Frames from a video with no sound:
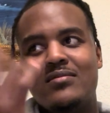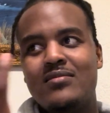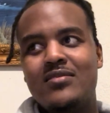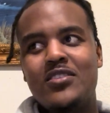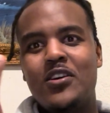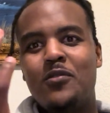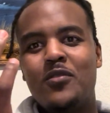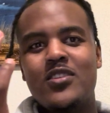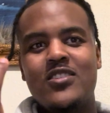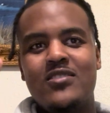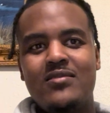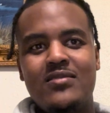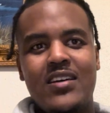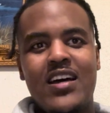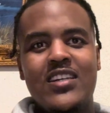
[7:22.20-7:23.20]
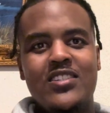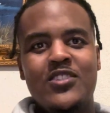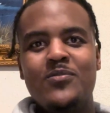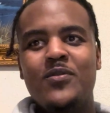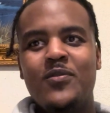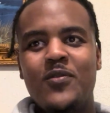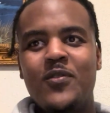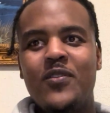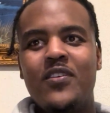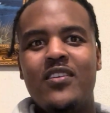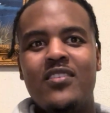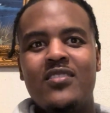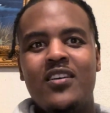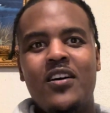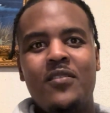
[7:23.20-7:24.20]
no one's asked you before
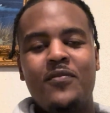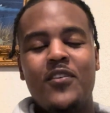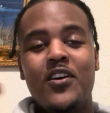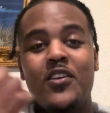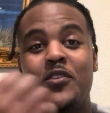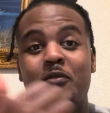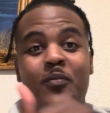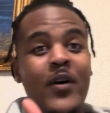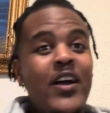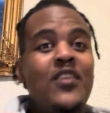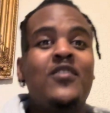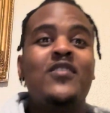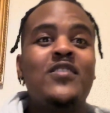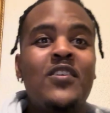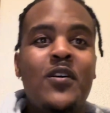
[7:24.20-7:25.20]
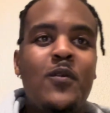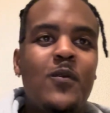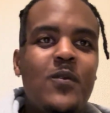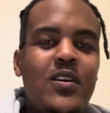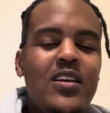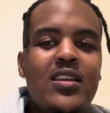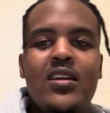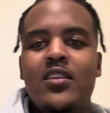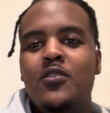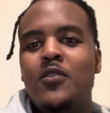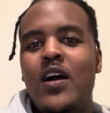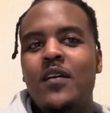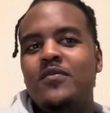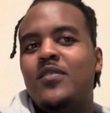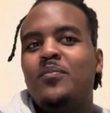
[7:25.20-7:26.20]
on the offer and you might not know. And then you
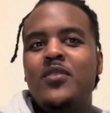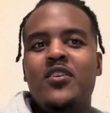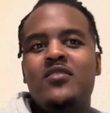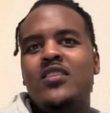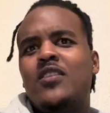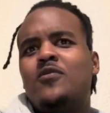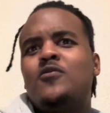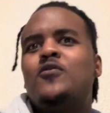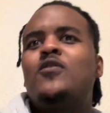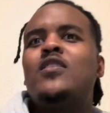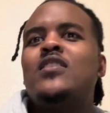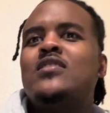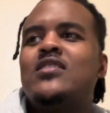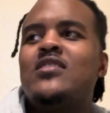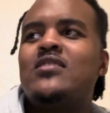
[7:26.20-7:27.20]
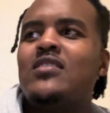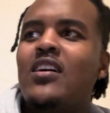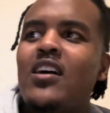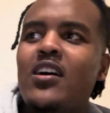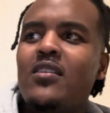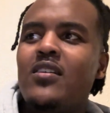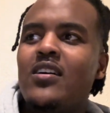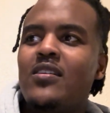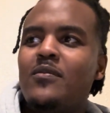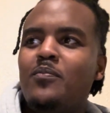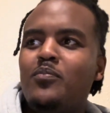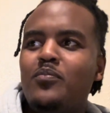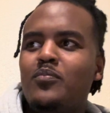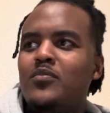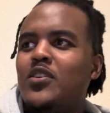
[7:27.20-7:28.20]
have to be on that call and just,
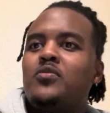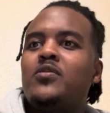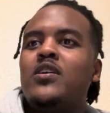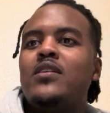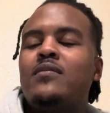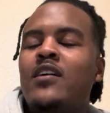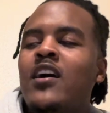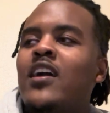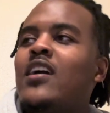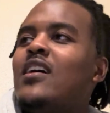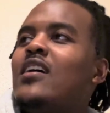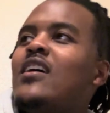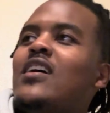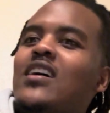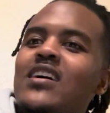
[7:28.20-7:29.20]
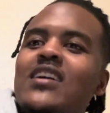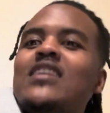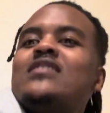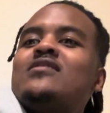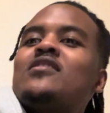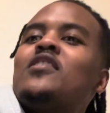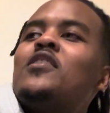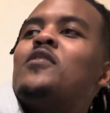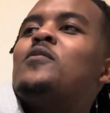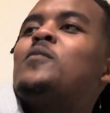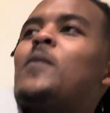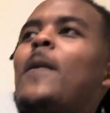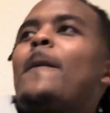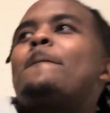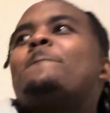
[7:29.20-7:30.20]
do it, right? So,
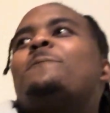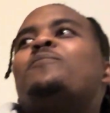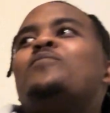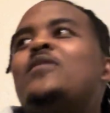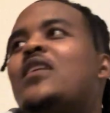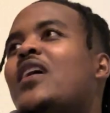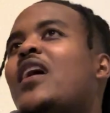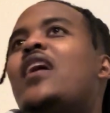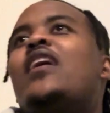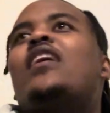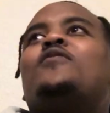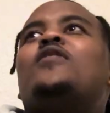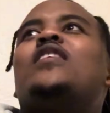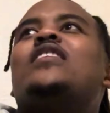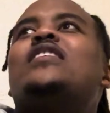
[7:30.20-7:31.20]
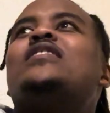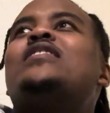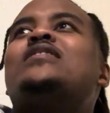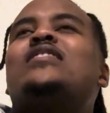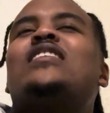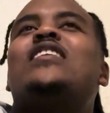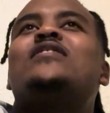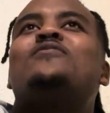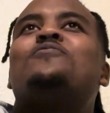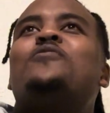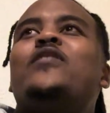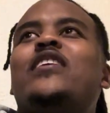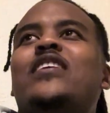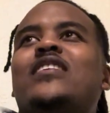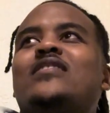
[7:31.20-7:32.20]
yeah, I feel like in this last
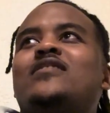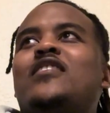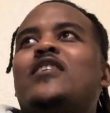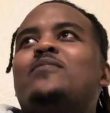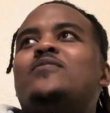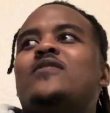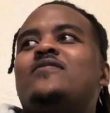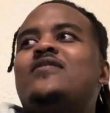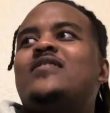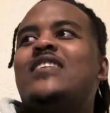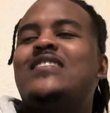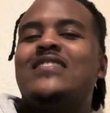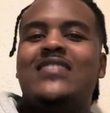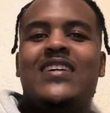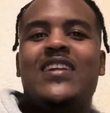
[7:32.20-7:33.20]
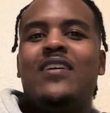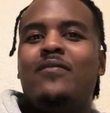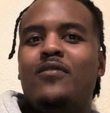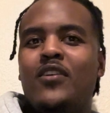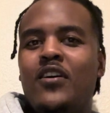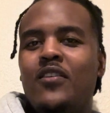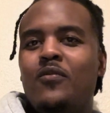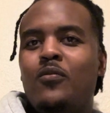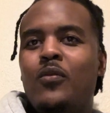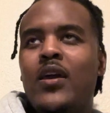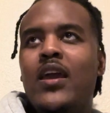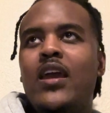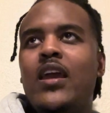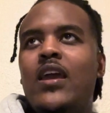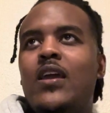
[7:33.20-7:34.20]
week, in terms of setting, I've learned
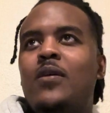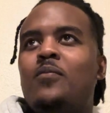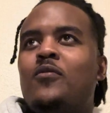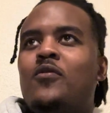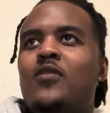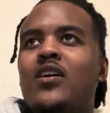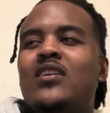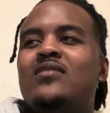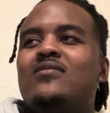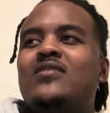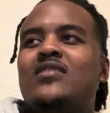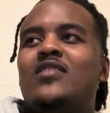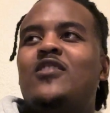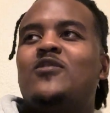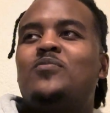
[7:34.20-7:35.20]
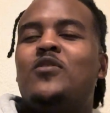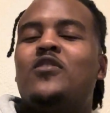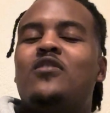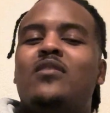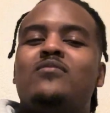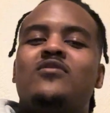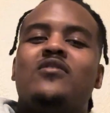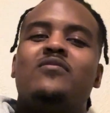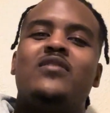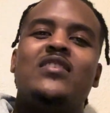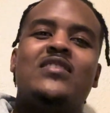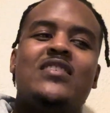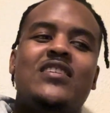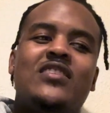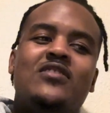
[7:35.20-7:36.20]
way more. And sales programs don't really
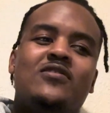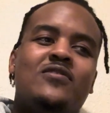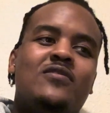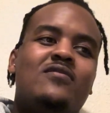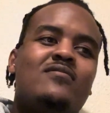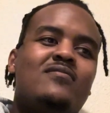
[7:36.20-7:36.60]
teach you